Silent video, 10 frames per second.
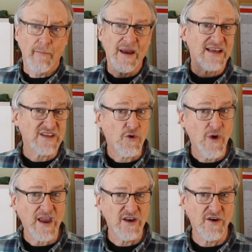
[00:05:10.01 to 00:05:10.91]
but as a
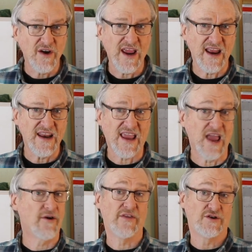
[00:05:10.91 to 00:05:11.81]
quick and dirty
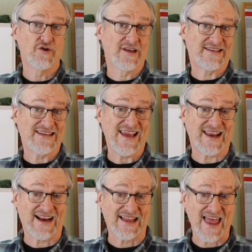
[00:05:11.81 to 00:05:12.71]
indicator that you can see
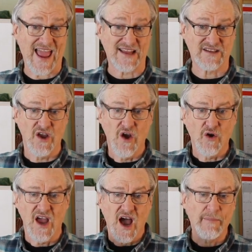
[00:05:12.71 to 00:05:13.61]
at a glance,
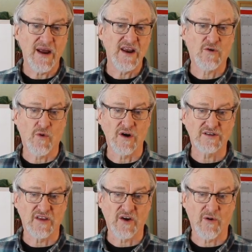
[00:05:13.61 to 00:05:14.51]
abundant
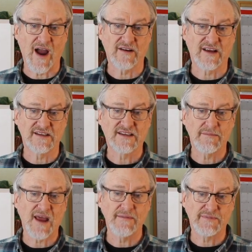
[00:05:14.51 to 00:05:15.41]
quartz on the ground can
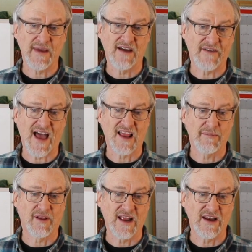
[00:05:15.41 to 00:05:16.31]
sometimes be a
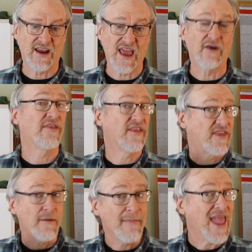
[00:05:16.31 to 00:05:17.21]
valuable indicator that
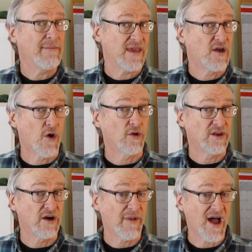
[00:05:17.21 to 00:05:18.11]
there may be gold
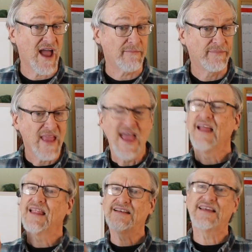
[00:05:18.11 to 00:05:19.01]
nearby.
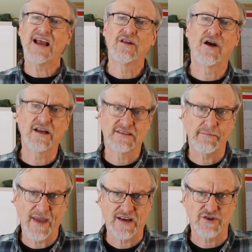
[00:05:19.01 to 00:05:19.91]
Let's take a look at
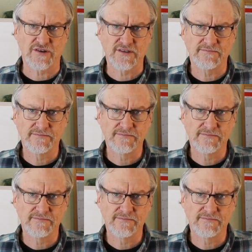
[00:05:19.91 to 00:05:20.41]
some pictures.